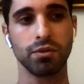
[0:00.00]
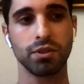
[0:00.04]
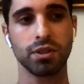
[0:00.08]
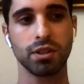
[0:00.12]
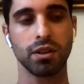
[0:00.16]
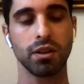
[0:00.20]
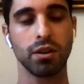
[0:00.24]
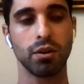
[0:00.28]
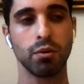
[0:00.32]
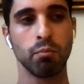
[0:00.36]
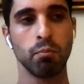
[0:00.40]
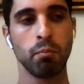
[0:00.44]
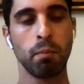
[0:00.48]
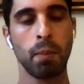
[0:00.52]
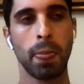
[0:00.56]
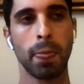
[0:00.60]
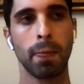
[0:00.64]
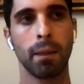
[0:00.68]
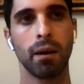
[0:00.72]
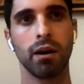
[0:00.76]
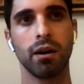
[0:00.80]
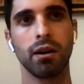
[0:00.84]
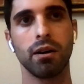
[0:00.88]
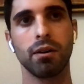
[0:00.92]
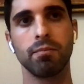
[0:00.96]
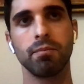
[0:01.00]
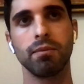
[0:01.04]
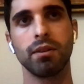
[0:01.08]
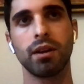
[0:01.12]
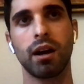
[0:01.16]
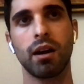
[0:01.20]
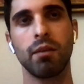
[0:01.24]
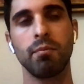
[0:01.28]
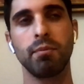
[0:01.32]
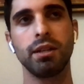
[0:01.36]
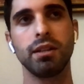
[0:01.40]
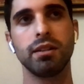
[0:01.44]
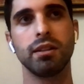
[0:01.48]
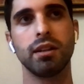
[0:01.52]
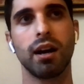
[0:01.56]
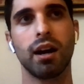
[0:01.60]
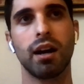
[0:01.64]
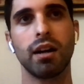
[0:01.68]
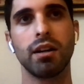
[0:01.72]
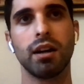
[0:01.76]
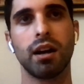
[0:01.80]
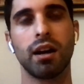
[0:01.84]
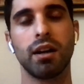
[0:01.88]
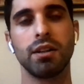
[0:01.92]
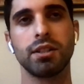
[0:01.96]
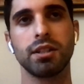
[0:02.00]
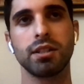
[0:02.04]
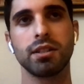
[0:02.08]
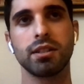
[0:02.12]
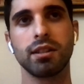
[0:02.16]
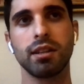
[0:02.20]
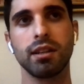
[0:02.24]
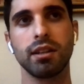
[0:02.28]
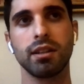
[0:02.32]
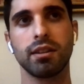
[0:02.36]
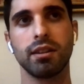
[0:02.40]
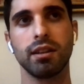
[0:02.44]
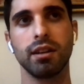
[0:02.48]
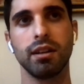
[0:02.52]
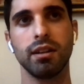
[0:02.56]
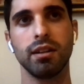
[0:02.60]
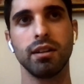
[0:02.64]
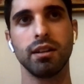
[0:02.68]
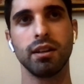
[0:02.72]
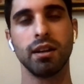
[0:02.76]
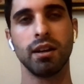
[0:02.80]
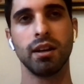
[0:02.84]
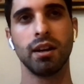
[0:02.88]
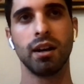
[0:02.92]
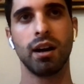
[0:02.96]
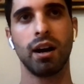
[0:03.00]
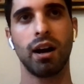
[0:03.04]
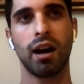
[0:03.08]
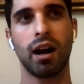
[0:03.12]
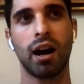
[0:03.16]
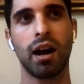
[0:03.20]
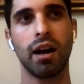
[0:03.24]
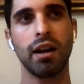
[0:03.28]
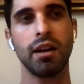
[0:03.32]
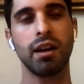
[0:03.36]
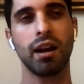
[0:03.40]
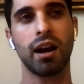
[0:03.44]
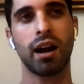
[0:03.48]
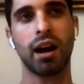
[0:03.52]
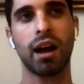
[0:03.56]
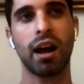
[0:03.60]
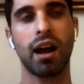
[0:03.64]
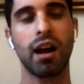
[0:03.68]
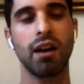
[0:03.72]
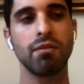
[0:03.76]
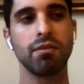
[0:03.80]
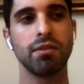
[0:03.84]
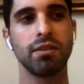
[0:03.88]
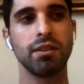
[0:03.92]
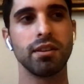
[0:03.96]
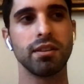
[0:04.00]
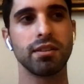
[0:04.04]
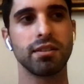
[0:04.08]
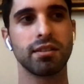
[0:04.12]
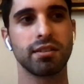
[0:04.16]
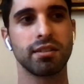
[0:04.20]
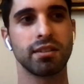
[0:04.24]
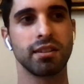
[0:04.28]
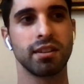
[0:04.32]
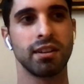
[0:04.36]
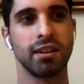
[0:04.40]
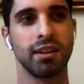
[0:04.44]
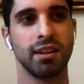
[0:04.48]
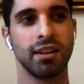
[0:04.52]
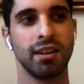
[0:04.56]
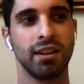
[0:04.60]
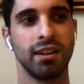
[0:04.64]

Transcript: So, um, I mean, I, I just think that I I have this,